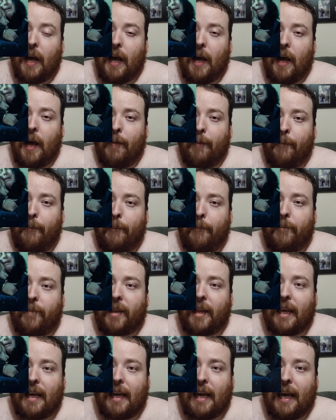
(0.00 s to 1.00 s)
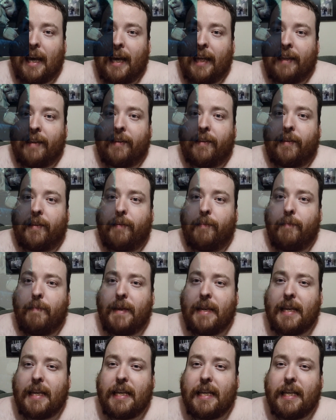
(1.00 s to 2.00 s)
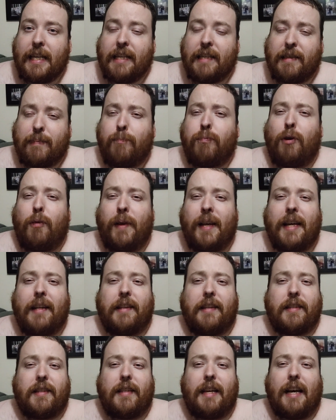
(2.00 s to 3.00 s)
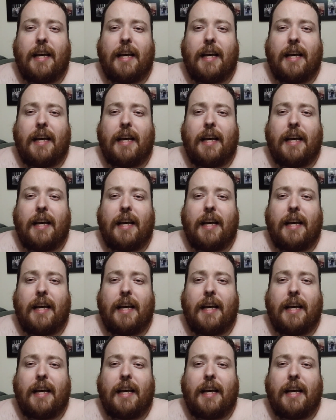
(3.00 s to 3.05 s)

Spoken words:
And it's probably at this,